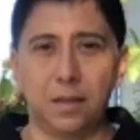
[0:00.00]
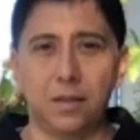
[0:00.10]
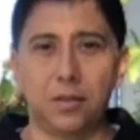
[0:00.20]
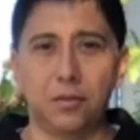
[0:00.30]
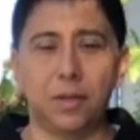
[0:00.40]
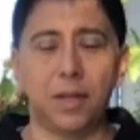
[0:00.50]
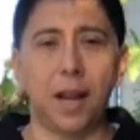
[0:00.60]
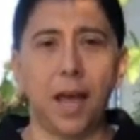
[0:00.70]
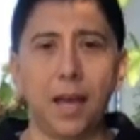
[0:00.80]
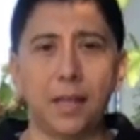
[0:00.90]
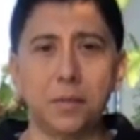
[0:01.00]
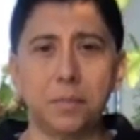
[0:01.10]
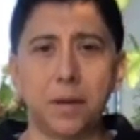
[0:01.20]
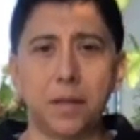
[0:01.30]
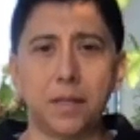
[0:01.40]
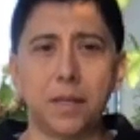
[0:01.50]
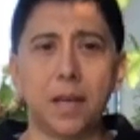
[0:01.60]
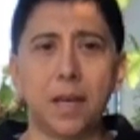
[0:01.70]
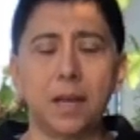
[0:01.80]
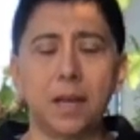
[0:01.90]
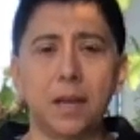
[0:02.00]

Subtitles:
So in the last breaths here,